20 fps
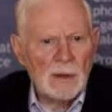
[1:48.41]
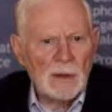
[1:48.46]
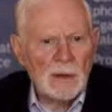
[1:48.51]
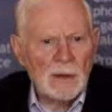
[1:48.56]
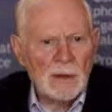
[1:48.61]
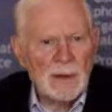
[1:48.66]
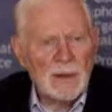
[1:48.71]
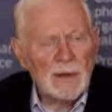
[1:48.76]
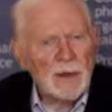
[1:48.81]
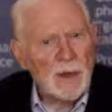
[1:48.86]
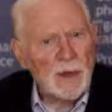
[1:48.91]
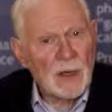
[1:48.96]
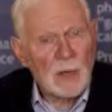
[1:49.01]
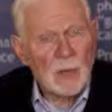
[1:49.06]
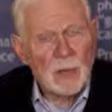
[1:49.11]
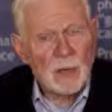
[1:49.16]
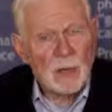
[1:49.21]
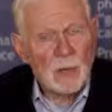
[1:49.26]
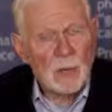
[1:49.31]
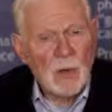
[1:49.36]
It's not
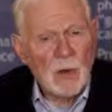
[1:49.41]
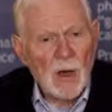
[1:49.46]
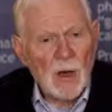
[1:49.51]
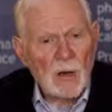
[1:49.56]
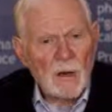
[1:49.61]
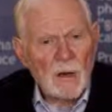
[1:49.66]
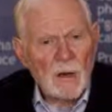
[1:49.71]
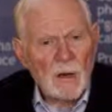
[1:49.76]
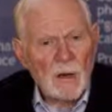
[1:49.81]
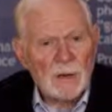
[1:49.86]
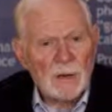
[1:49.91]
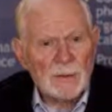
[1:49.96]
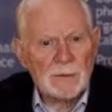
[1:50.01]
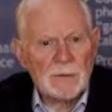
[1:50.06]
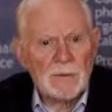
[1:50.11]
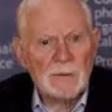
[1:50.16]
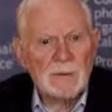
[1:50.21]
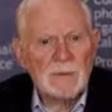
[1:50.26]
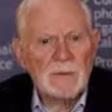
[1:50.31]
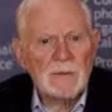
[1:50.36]
just Washington.
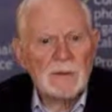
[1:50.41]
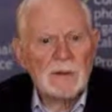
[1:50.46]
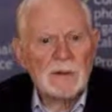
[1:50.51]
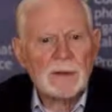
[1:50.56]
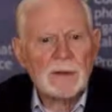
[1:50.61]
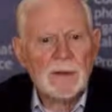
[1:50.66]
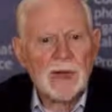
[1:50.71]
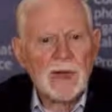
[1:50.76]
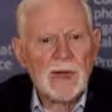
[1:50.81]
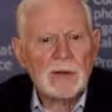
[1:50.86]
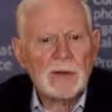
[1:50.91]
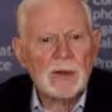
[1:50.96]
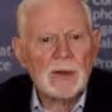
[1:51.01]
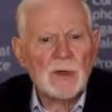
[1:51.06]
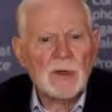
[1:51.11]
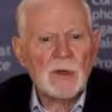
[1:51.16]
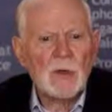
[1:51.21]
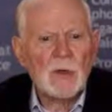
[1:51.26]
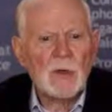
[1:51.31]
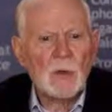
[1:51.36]
Last
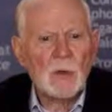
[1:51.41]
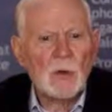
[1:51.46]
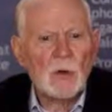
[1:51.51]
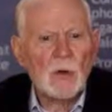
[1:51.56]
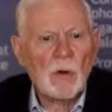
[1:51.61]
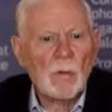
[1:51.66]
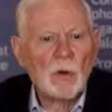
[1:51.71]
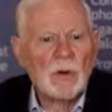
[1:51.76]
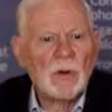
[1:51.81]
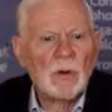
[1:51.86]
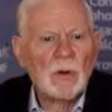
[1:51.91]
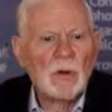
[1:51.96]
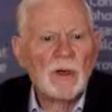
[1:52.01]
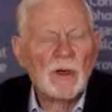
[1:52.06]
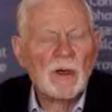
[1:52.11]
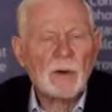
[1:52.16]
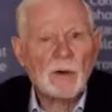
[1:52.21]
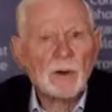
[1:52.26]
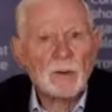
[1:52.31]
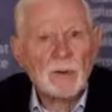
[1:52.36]
year there were almost
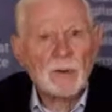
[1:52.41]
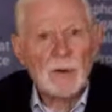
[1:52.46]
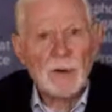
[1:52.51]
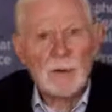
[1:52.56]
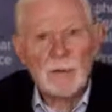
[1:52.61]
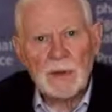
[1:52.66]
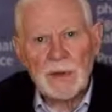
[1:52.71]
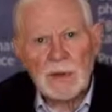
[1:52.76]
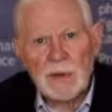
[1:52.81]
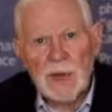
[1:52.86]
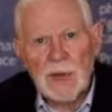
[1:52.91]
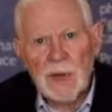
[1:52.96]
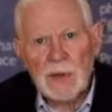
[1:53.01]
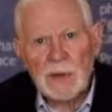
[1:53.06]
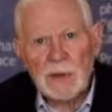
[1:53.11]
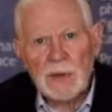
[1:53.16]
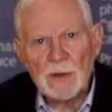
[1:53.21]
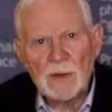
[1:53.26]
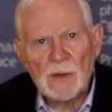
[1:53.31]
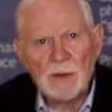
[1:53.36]
350
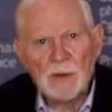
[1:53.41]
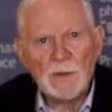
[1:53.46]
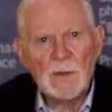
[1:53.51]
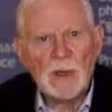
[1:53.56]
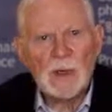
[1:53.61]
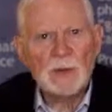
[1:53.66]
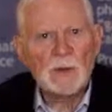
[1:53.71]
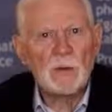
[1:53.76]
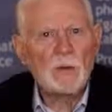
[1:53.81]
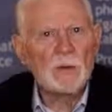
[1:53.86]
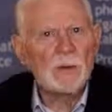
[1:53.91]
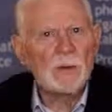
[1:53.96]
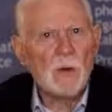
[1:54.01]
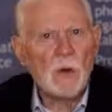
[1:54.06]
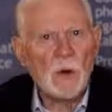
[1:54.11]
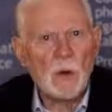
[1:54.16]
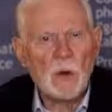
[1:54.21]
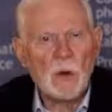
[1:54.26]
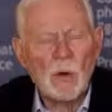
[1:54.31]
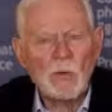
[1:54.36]
cases of measles
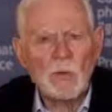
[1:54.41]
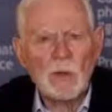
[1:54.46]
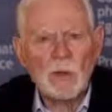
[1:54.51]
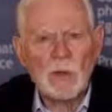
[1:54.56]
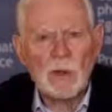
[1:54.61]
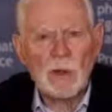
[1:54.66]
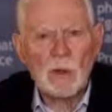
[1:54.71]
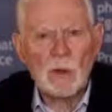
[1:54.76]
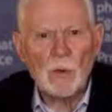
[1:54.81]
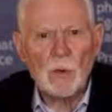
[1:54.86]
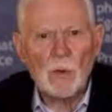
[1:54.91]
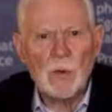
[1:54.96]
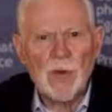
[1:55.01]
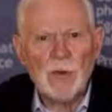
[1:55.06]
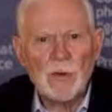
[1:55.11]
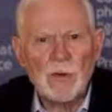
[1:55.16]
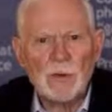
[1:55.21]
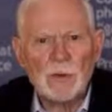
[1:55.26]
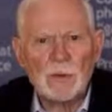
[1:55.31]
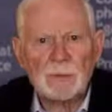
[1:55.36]
all over the
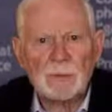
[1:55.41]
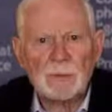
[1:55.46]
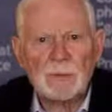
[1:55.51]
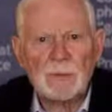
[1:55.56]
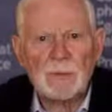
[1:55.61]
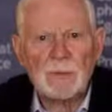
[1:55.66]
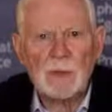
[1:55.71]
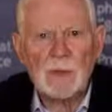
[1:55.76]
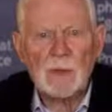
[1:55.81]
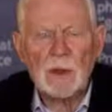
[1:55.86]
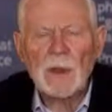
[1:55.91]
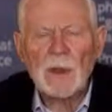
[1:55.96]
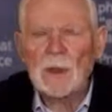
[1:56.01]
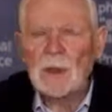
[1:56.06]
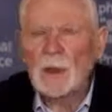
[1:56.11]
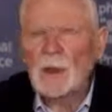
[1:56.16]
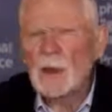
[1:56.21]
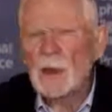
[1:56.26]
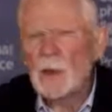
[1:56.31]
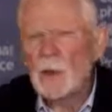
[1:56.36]
U.S.
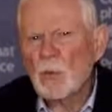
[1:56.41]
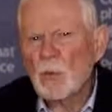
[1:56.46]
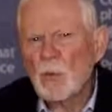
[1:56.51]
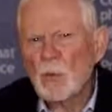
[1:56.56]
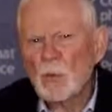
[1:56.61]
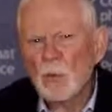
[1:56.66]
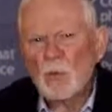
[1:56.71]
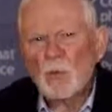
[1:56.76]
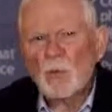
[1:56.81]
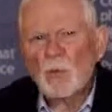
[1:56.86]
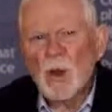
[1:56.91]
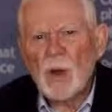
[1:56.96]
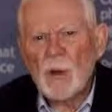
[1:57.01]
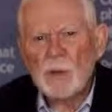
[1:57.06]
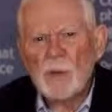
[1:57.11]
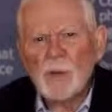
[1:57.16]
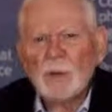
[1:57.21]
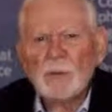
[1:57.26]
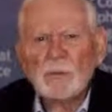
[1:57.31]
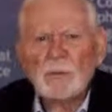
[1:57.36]
Well, why
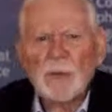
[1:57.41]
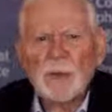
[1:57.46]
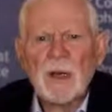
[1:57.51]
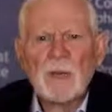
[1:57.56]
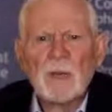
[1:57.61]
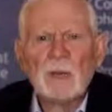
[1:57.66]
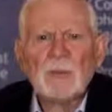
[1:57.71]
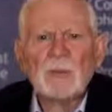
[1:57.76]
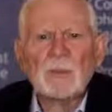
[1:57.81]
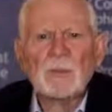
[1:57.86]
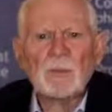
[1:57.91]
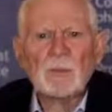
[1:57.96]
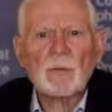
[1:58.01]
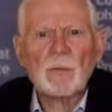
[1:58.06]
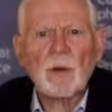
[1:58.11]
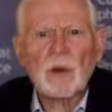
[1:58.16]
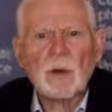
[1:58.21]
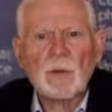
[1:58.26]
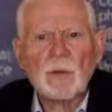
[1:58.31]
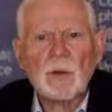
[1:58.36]
wouldn't parents
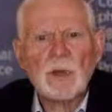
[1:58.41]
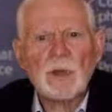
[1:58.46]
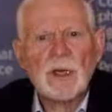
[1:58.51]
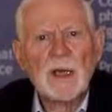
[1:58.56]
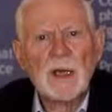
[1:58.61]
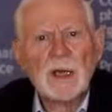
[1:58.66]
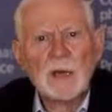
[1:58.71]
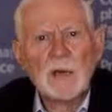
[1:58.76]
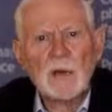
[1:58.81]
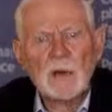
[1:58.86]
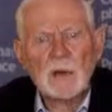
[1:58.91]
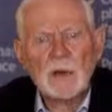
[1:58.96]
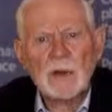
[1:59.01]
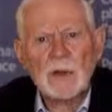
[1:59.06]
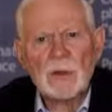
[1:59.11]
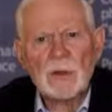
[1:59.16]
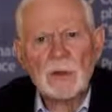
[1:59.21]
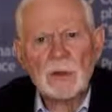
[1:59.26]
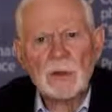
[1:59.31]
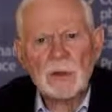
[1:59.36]
want to protect their
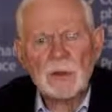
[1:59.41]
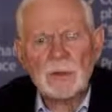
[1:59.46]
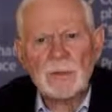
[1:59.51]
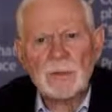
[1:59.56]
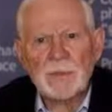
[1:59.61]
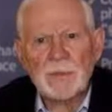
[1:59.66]
children?